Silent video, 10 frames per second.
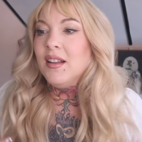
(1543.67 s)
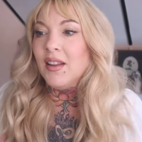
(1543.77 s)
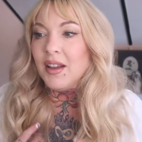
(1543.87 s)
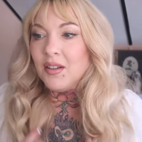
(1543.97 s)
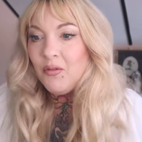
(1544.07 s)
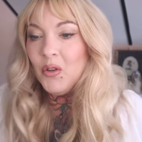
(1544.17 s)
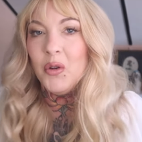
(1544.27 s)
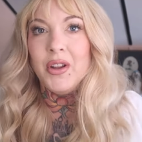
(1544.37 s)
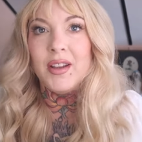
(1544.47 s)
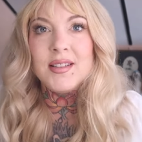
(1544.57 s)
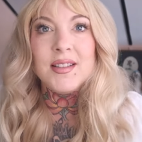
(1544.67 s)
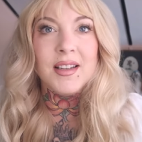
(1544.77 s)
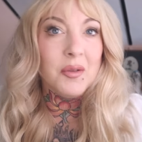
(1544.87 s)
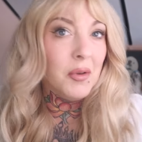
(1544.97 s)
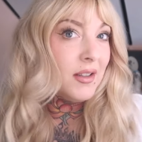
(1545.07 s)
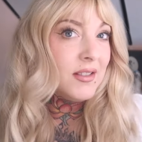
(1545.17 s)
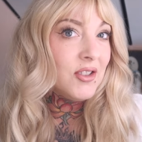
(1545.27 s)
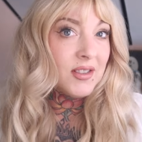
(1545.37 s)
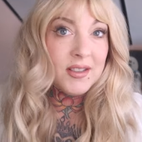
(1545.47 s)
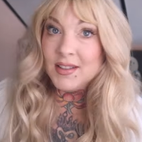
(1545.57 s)
like fullness that it was
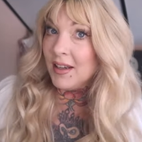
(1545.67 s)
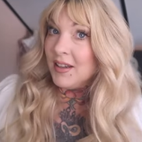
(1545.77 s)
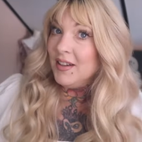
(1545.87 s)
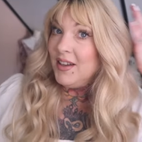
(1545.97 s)
just a second